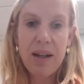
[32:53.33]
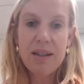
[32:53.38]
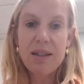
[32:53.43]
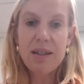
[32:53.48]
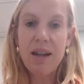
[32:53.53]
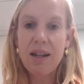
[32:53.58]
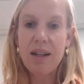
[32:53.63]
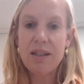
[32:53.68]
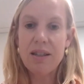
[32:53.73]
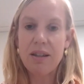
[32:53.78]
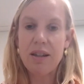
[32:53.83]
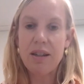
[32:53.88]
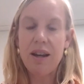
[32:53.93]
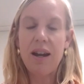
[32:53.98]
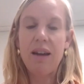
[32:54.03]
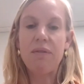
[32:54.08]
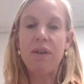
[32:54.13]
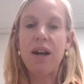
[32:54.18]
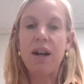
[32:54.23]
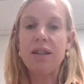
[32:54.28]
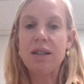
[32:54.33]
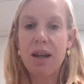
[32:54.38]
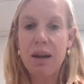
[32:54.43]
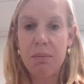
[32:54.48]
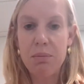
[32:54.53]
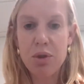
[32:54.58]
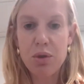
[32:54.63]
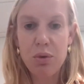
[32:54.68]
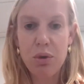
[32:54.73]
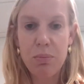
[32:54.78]
It's not to have us
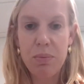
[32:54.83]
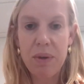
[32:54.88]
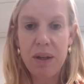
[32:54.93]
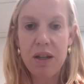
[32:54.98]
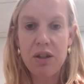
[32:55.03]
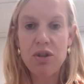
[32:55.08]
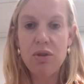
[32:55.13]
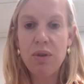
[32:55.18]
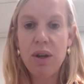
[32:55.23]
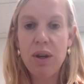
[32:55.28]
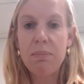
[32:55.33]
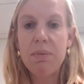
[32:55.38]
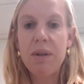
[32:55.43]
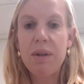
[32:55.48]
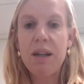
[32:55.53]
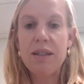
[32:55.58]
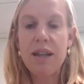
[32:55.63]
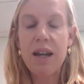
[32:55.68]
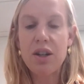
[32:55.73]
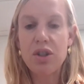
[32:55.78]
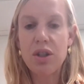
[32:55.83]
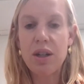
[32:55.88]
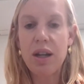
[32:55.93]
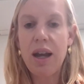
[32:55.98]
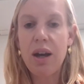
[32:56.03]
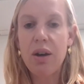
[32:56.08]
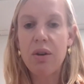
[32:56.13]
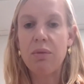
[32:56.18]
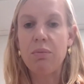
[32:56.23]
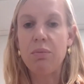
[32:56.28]
come swoop in and do it, but it's actually
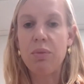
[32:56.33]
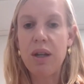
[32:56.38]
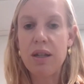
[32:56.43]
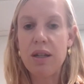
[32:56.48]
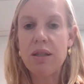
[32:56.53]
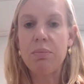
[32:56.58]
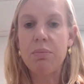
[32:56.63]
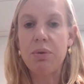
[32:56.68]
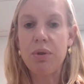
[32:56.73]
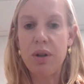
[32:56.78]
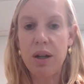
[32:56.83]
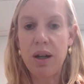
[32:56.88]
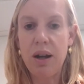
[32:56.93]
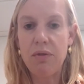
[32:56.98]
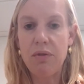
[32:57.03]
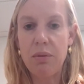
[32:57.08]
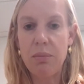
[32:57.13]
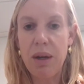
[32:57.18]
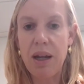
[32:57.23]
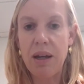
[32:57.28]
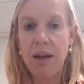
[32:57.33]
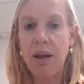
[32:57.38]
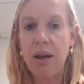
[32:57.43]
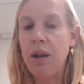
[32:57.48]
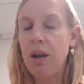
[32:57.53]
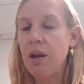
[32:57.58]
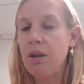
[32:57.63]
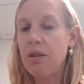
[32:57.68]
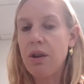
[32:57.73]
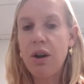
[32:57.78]
how can we support a government,
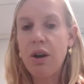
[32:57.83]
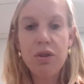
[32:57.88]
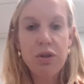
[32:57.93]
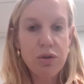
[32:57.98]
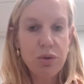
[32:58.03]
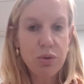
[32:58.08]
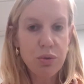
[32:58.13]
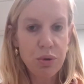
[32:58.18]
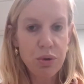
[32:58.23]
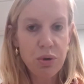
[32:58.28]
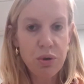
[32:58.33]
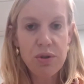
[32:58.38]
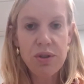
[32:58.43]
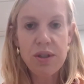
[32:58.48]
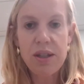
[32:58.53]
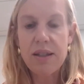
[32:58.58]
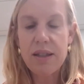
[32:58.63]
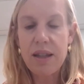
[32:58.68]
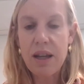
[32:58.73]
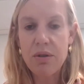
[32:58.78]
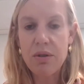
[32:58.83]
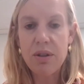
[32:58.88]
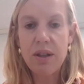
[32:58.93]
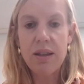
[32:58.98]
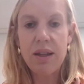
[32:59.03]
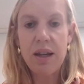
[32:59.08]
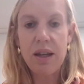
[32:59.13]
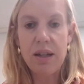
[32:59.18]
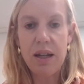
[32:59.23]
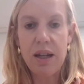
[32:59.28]
all the tools, et cetera,
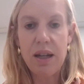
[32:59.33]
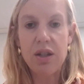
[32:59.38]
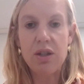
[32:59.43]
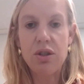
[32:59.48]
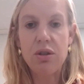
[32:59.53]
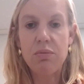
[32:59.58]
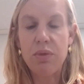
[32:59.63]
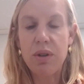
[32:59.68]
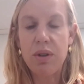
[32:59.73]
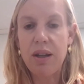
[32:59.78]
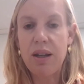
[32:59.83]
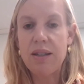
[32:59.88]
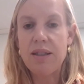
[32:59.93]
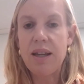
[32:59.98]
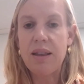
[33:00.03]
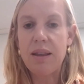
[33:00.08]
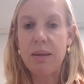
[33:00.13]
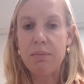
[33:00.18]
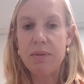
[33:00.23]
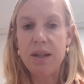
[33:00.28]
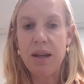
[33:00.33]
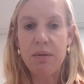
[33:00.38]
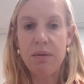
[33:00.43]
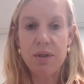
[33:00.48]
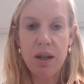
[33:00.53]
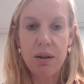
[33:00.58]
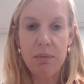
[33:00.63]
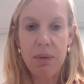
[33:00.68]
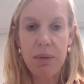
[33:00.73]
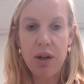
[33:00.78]
that they need to really set themselves
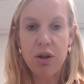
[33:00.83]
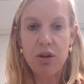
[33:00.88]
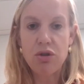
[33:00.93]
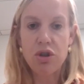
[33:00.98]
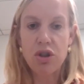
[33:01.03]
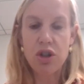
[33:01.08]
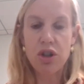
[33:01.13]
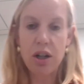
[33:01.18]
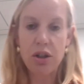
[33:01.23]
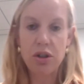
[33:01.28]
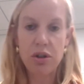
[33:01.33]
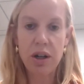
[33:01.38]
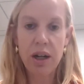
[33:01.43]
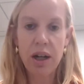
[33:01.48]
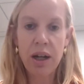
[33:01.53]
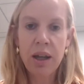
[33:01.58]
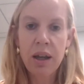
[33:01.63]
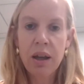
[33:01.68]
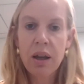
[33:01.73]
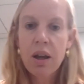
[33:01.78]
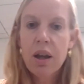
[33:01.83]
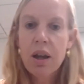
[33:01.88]
on a better trajectory.